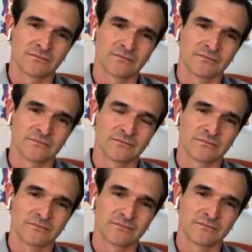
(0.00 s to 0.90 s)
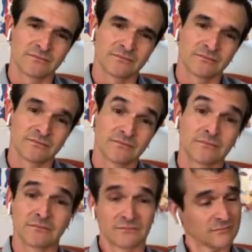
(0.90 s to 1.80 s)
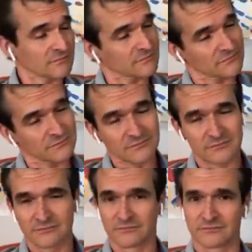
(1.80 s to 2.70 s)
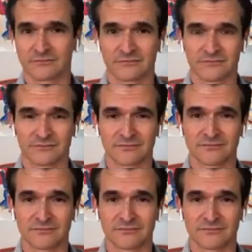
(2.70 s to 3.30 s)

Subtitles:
No words are spoken by the person on screen.